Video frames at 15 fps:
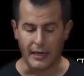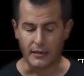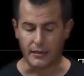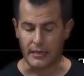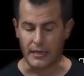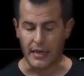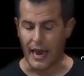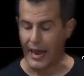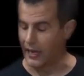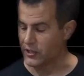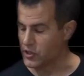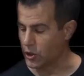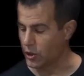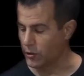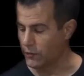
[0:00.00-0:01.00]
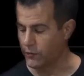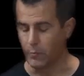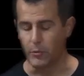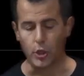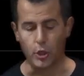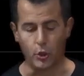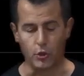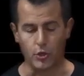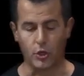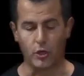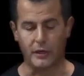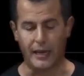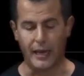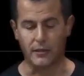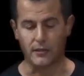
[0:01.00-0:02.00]
get the answer from the
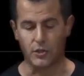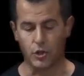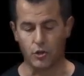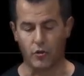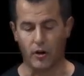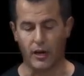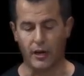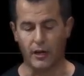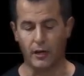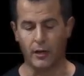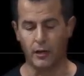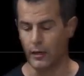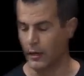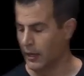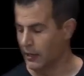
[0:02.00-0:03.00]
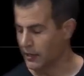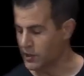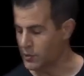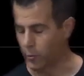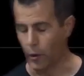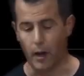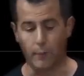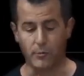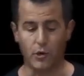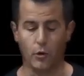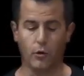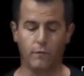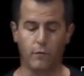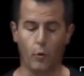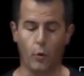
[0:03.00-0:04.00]
user, get string, let's
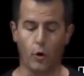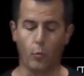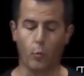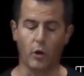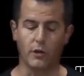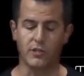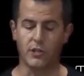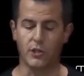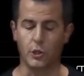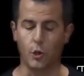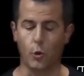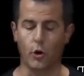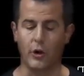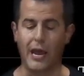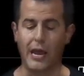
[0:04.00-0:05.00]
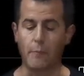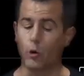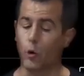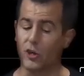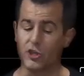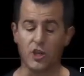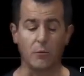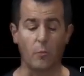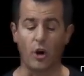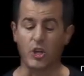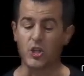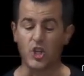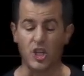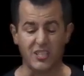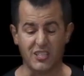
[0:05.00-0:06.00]
prompt for what's your name question
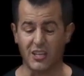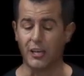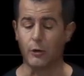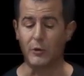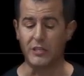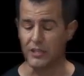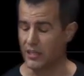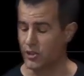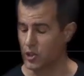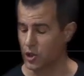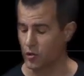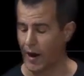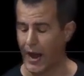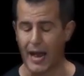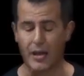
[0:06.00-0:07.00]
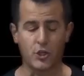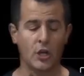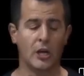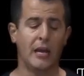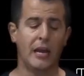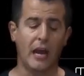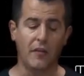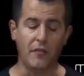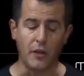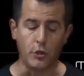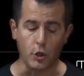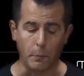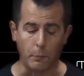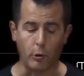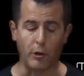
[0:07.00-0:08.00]
mark, just like we did in Scratch, and
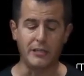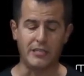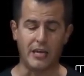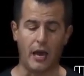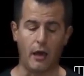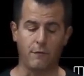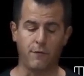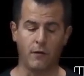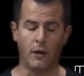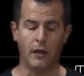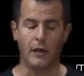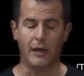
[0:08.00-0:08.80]
then do printf